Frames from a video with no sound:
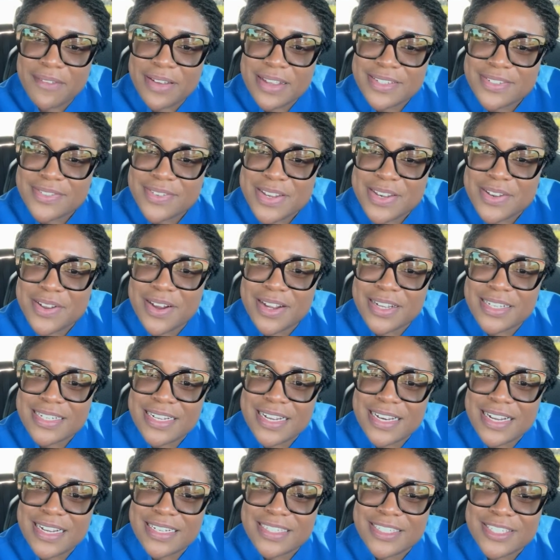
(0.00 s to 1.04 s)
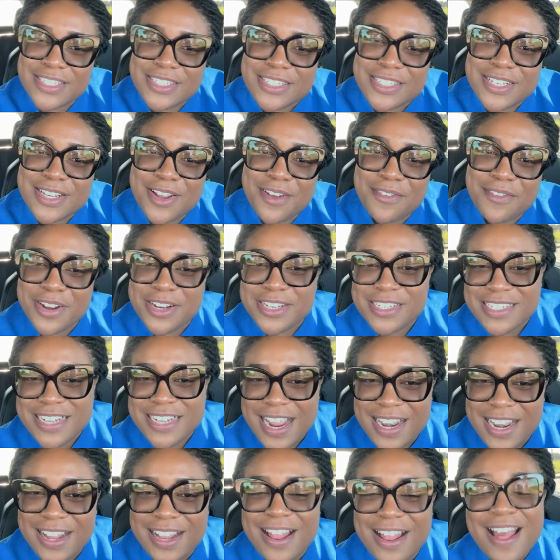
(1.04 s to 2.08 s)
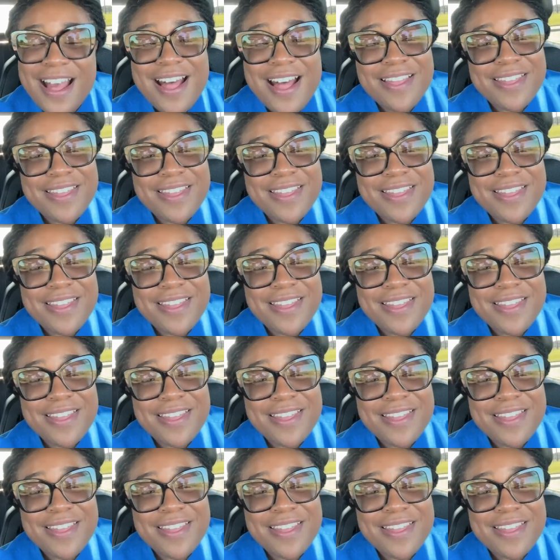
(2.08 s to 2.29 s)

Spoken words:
my sweet daughter, and I just love your channel.